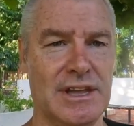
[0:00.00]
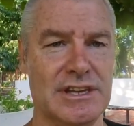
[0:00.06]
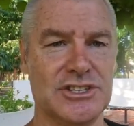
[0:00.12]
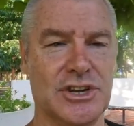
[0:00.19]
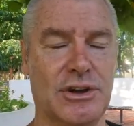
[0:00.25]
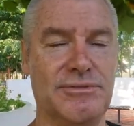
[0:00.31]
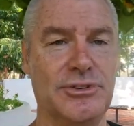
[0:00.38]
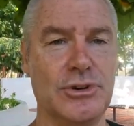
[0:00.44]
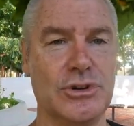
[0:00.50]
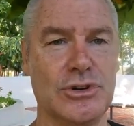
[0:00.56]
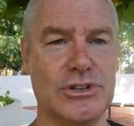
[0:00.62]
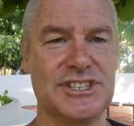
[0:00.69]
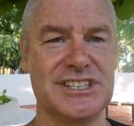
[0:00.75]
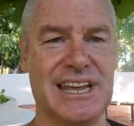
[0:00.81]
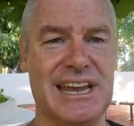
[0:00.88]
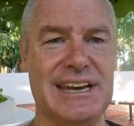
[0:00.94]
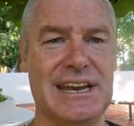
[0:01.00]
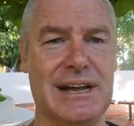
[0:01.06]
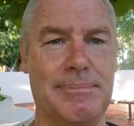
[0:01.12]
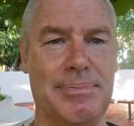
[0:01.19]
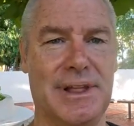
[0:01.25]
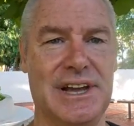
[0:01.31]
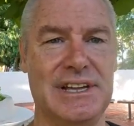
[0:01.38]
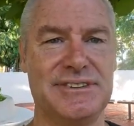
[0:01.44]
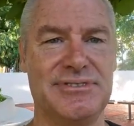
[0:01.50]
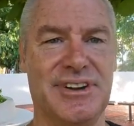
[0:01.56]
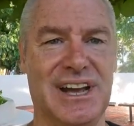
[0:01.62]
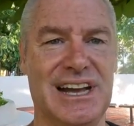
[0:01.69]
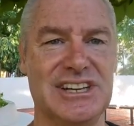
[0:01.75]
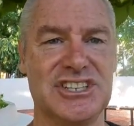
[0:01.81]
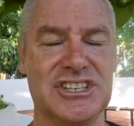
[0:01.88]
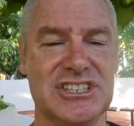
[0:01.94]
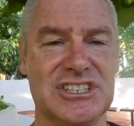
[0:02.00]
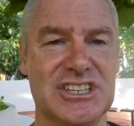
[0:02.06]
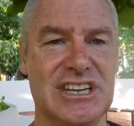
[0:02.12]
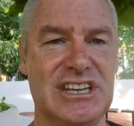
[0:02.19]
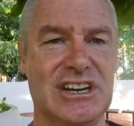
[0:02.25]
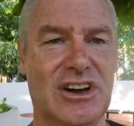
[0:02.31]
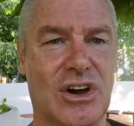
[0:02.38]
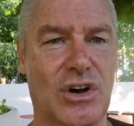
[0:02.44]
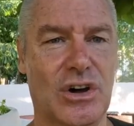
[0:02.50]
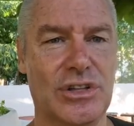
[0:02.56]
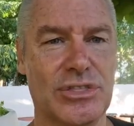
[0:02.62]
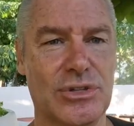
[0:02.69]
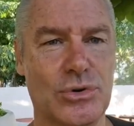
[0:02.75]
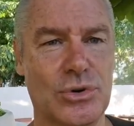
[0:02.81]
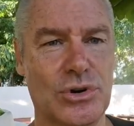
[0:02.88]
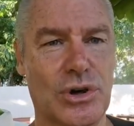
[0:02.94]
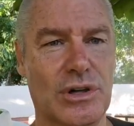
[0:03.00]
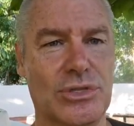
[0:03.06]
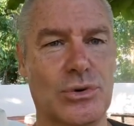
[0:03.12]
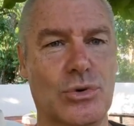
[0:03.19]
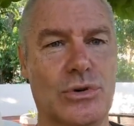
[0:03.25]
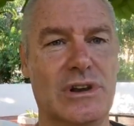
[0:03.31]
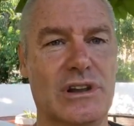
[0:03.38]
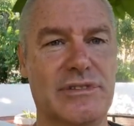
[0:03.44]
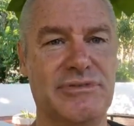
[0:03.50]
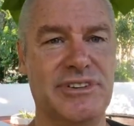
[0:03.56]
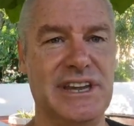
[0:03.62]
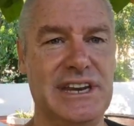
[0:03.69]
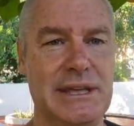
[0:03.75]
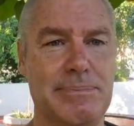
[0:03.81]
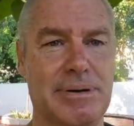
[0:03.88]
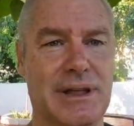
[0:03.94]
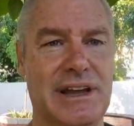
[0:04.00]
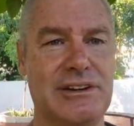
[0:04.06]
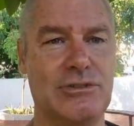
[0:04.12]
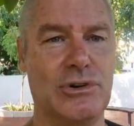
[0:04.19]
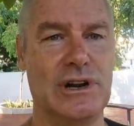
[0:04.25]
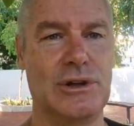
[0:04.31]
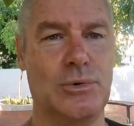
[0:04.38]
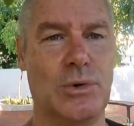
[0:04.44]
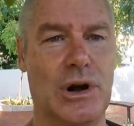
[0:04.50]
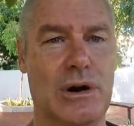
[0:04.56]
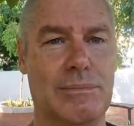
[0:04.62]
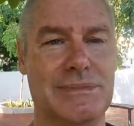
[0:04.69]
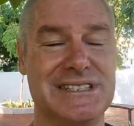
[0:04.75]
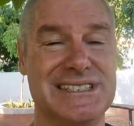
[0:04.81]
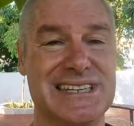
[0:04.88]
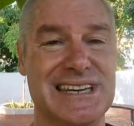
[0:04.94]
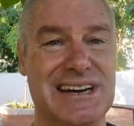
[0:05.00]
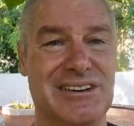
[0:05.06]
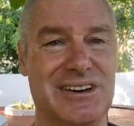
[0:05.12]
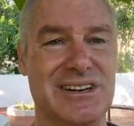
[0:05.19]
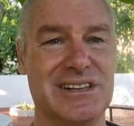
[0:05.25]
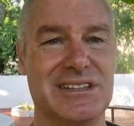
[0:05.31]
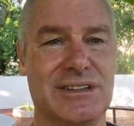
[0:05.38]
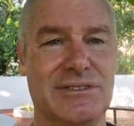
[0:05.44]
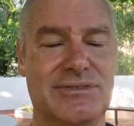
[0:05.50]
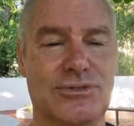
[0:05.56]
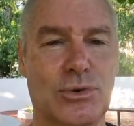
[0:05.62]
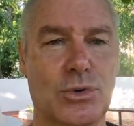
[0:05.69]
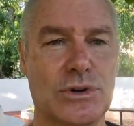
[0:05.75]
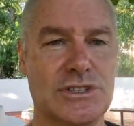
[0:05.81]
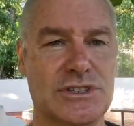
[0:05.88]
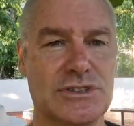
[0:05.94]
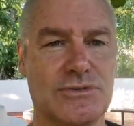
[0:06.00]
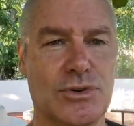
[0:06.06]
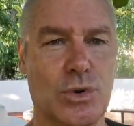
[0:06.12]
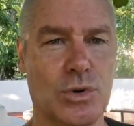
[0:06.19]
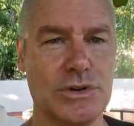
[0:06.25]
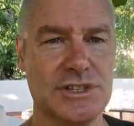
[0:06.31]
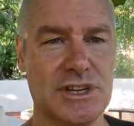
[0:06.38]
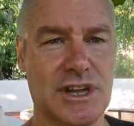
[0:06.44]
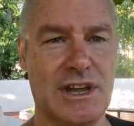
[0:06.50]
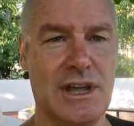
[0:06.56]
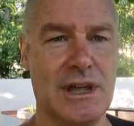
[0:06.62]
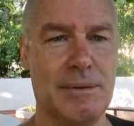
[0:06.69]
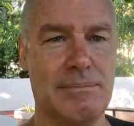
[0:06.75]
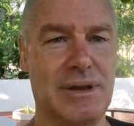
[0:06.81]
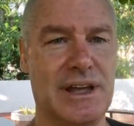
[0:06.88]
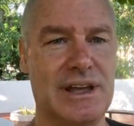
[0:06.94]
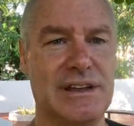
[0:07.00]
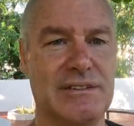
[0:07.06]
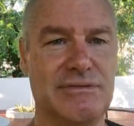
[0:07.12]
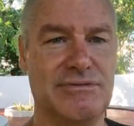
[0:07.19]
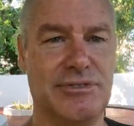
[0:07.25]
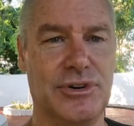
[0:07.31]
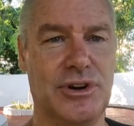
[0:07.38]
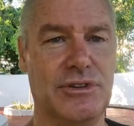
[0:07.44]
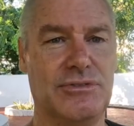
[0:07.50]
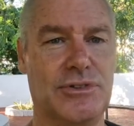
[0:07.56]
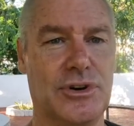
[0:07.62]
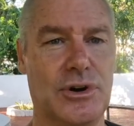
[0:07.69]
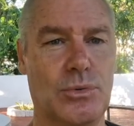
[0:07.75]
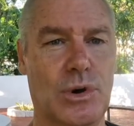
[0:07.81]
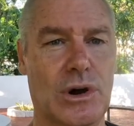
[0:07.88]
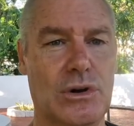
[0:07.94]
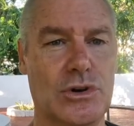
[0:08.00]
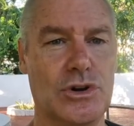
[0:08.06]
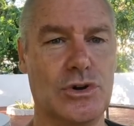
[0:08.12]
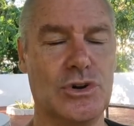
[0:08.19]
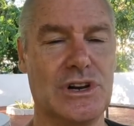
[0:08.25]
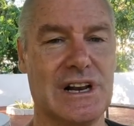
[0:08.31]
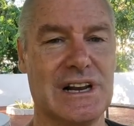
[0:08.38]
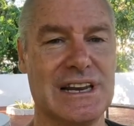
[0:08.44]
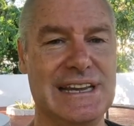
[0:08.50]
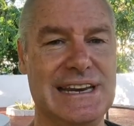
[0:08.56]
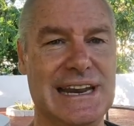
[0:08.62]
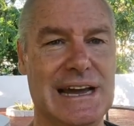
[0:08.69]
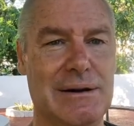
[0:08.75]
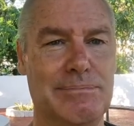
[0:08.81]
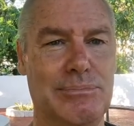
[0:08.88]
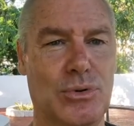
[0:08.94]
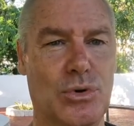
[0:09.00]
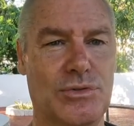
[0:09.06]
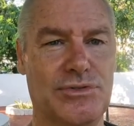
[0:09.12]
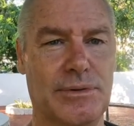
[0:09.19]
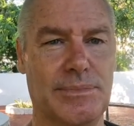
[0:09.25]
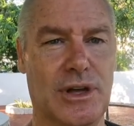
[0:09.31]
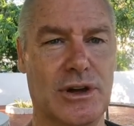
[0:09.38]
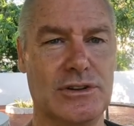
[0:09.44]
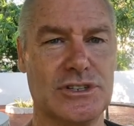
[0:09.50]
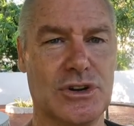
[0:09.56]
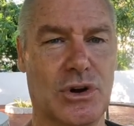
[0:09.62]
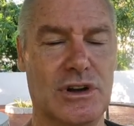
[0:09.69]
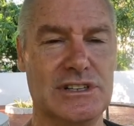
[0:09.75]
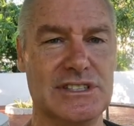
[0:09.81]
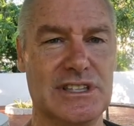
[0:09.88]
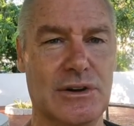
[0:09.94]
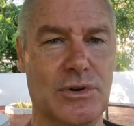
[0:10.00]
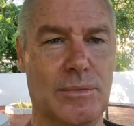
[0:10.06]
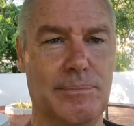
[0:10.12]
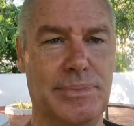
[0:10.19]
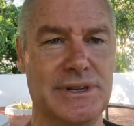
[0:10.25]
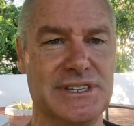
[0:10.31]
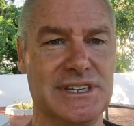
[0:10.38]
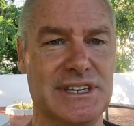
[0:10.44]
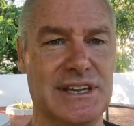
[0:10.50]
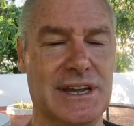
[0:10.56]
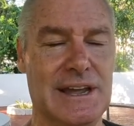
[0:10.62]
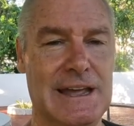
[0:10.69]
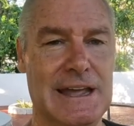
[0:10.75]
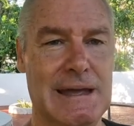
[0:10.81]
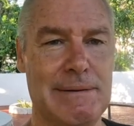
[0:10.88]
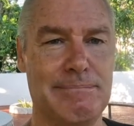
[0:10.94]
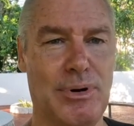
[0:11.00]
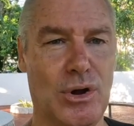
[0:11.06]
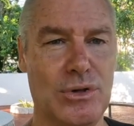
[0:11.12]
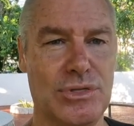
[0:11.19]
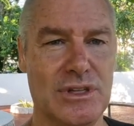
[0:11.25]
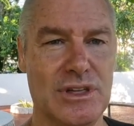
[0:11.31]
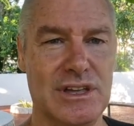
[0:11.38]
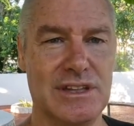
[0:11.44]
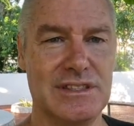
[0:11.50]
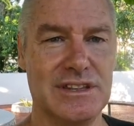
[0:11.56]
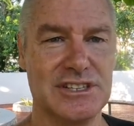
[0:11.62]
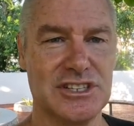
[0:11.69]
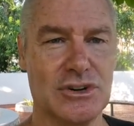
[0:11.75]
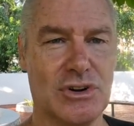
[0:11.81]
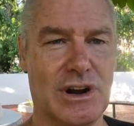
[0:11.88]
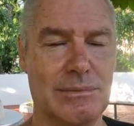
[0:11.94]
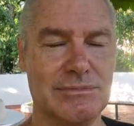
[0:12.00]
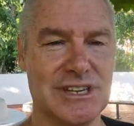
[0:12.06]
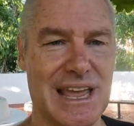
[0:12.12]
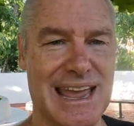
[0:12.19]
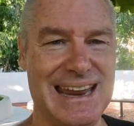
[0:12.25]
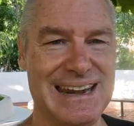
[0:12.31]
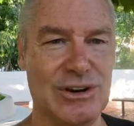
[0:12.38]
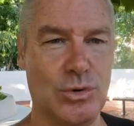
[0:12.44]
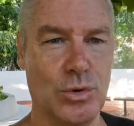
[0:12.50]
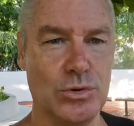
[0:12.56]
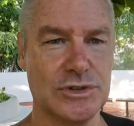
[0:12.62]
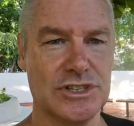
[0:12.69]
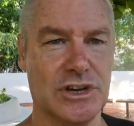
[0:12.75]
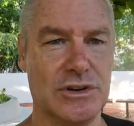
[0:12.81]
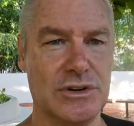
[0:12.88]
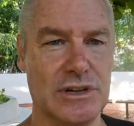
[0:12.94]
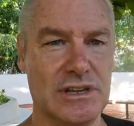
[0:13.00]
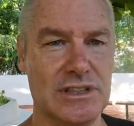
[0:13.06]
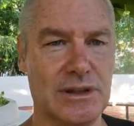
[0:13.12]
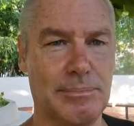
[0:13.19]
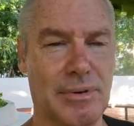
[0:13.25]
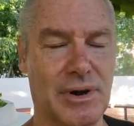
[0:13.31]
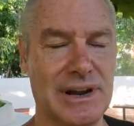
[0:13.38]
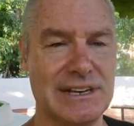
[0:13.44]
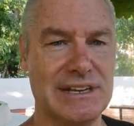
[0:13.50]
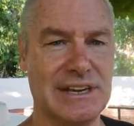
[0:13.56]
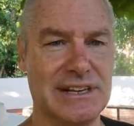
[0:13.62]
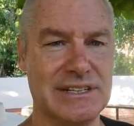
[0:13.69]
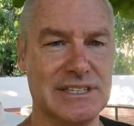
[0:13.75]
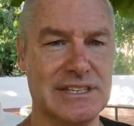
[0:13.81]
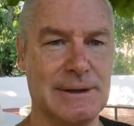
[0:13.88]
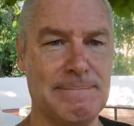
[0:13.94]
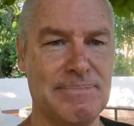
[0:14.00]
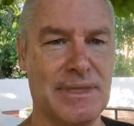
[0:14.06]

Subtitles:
So a few good standout players for Argentina. I thought Lavini played really well. Matera in the forwards, of course, playing very, very well. Good clean out ball from those guys. They were busy both in the scrums and also in the breakdowns.